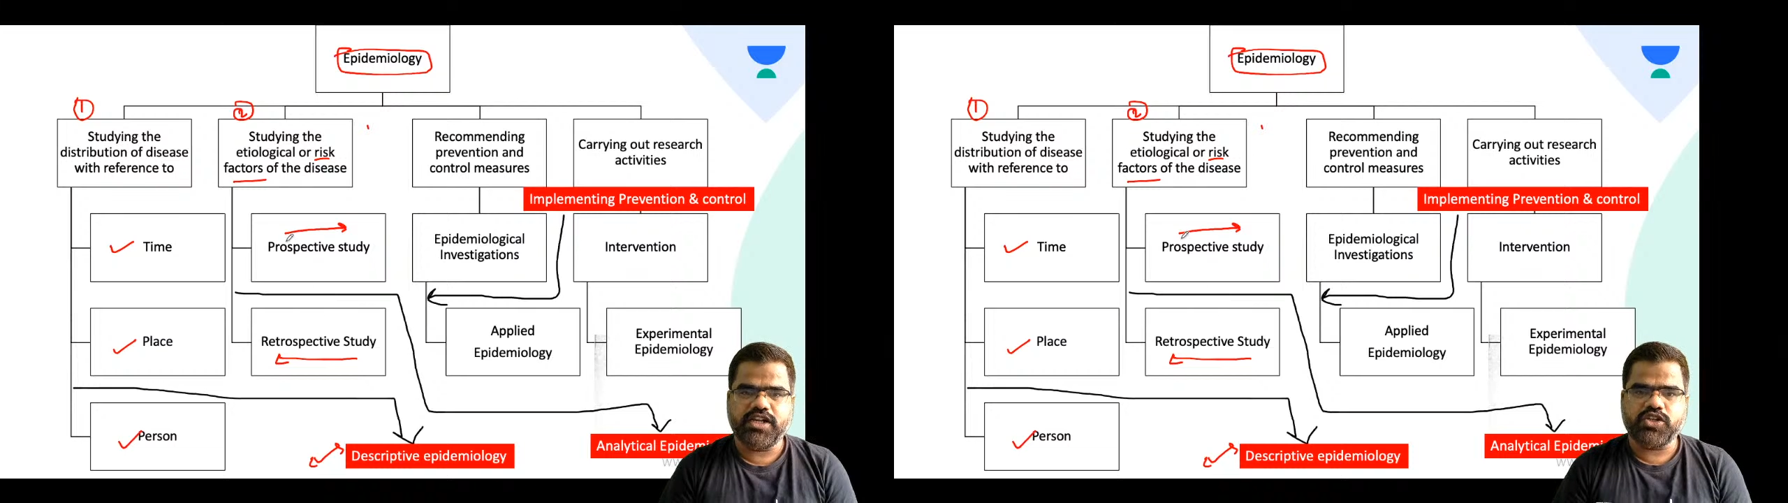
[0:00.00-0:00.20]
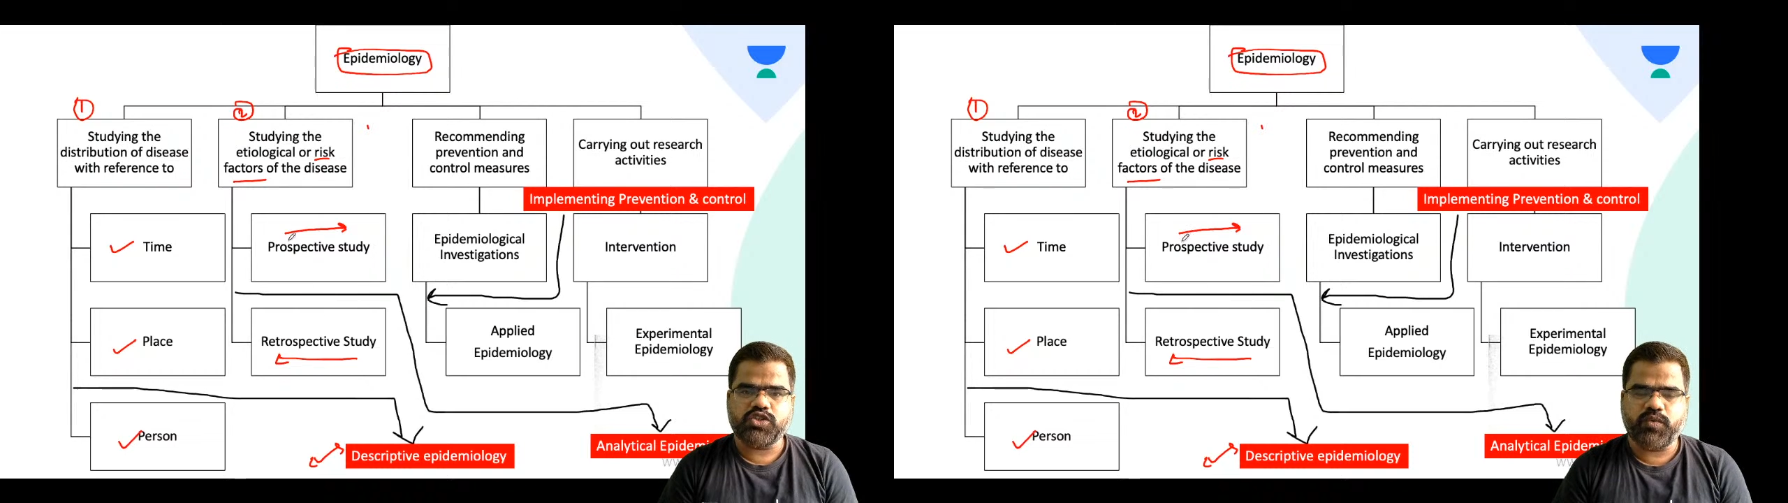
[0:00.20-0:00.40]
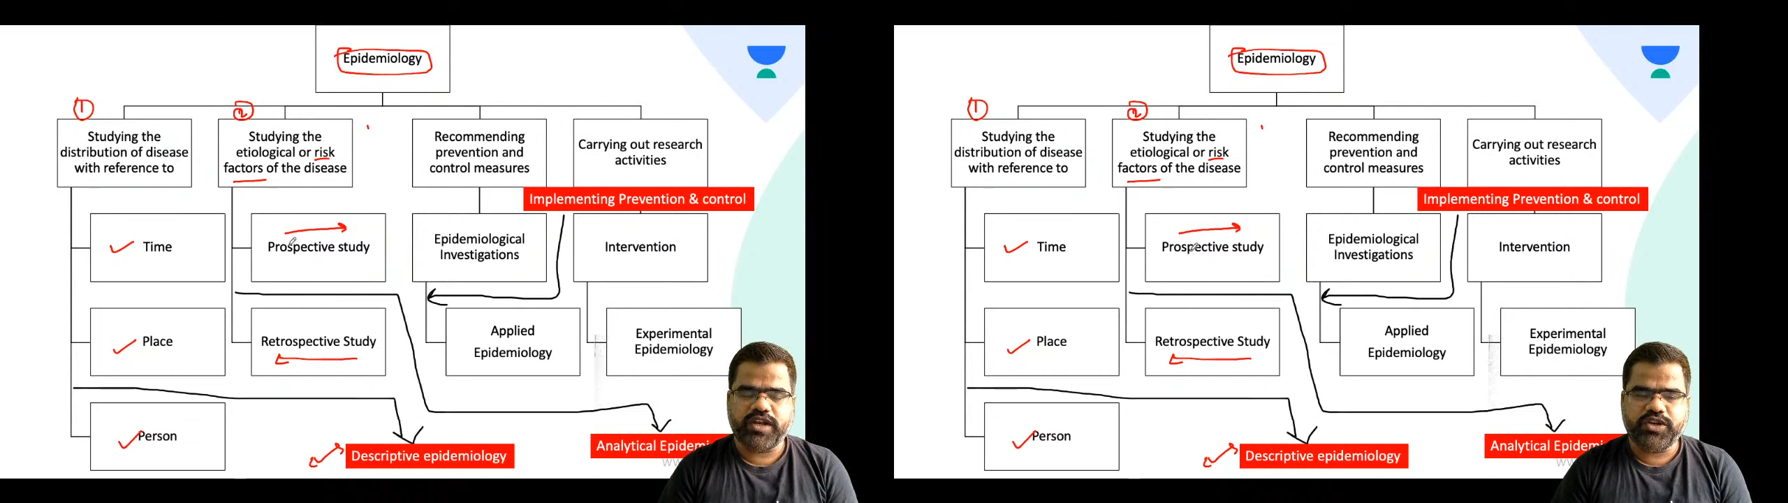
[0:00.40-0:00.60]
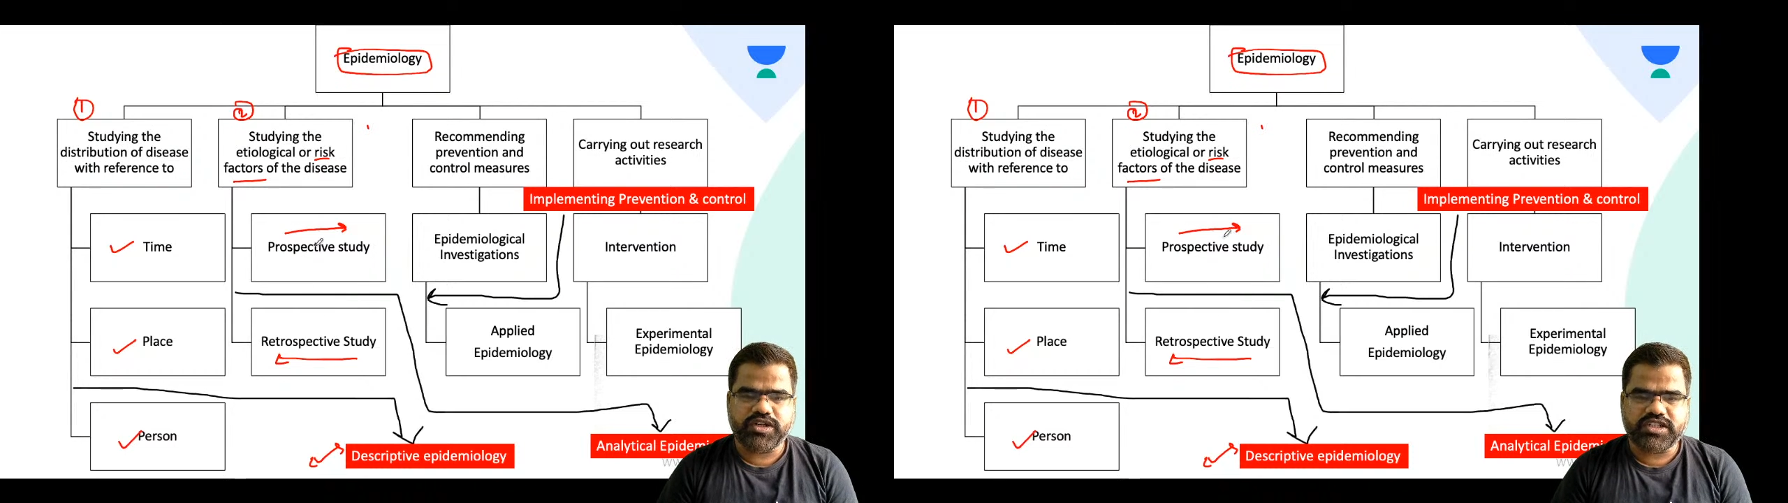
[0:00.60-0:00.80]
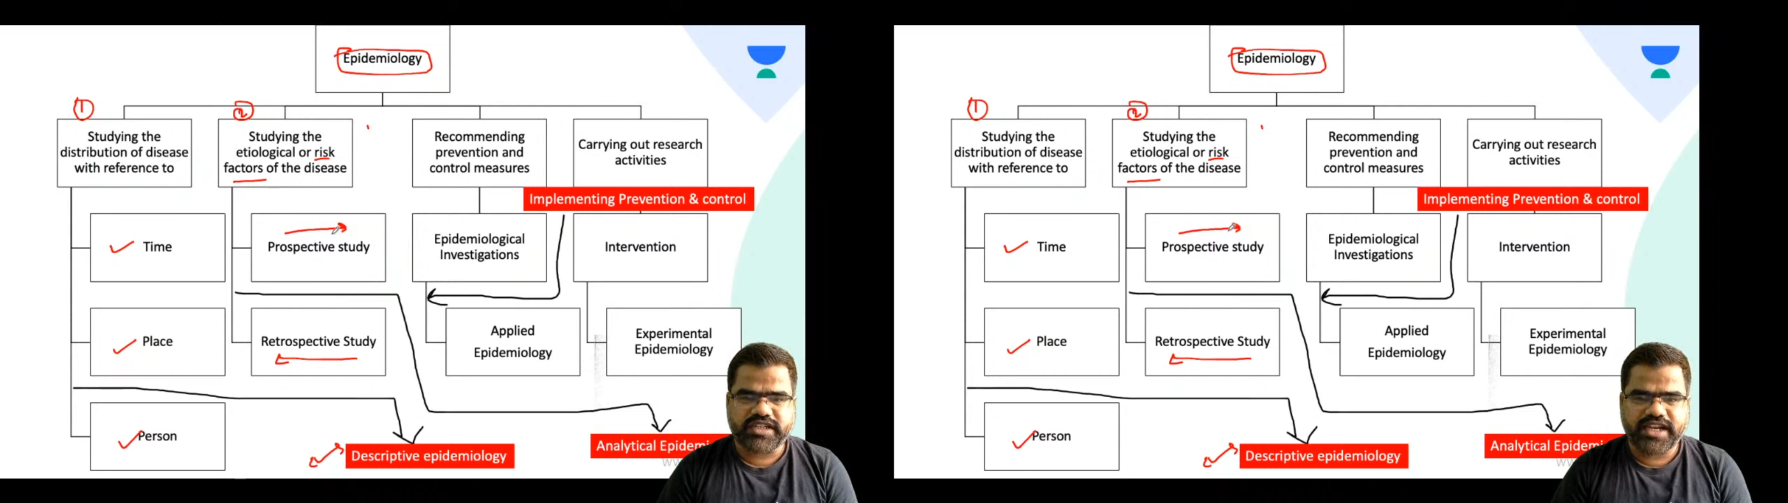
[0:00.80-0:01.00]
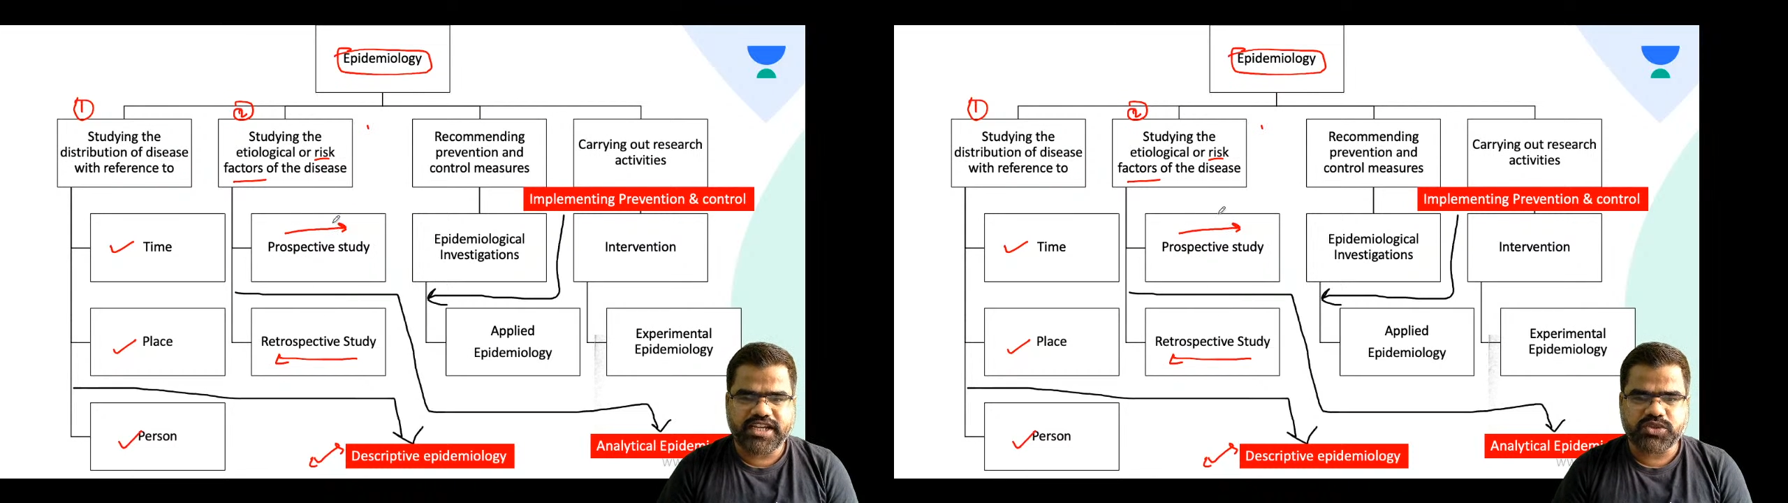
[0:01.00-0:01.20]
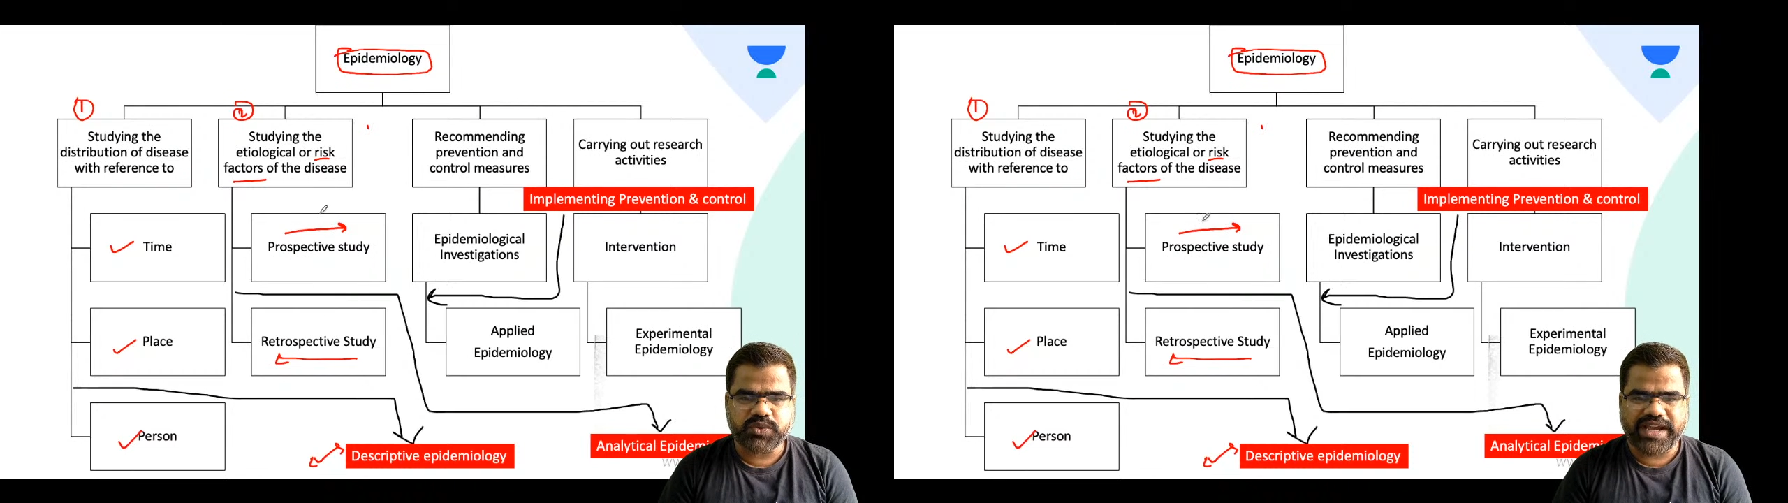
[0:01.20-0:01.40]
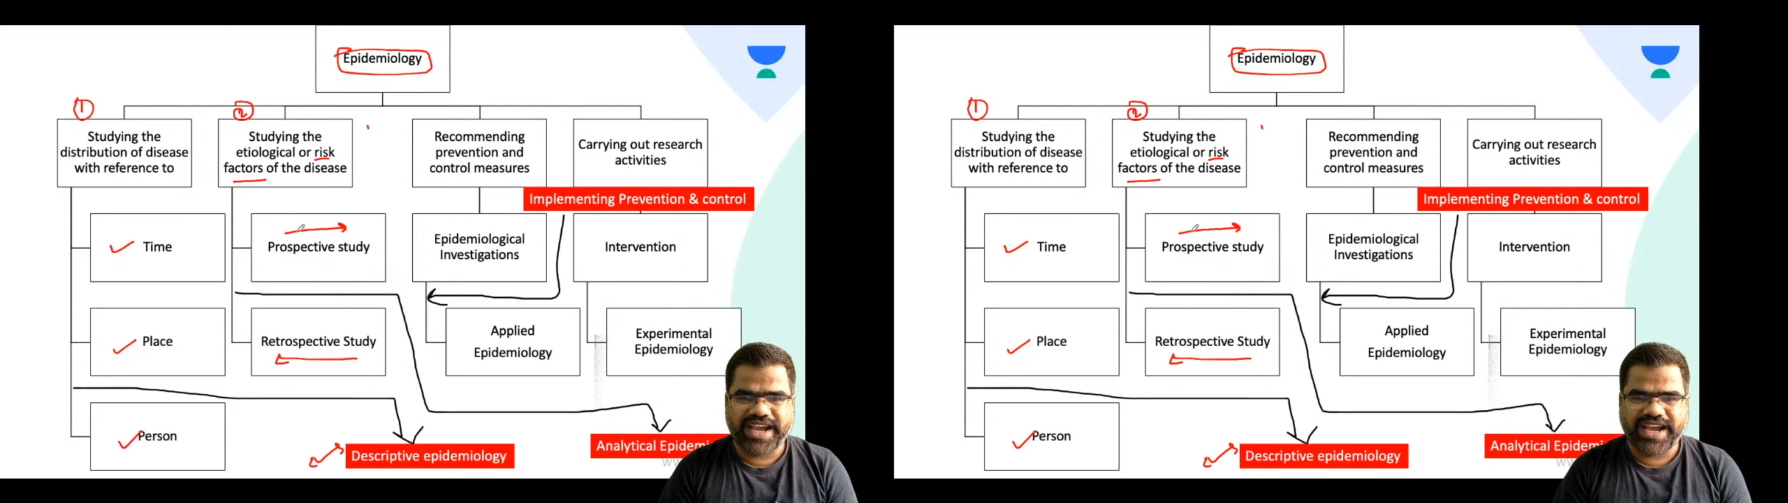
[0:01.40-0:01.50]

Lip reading: So when you are trying to